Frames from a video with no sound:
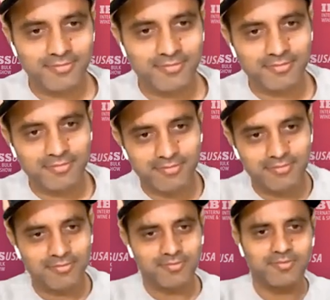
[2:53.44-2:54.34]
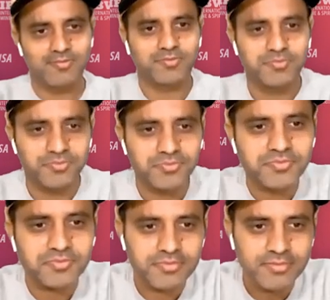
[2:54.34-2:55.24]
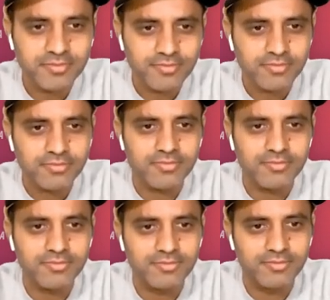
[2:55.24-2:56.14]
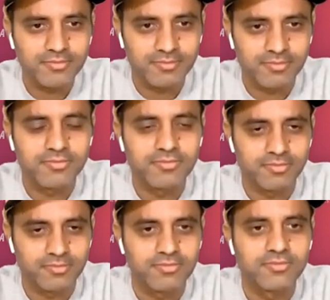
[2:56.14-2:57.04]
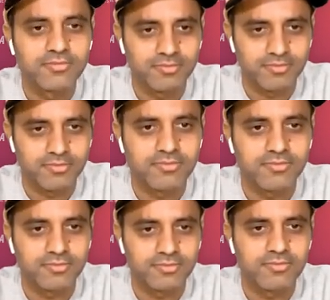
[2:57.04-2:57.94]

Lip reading: No words are spoken by the person on screen.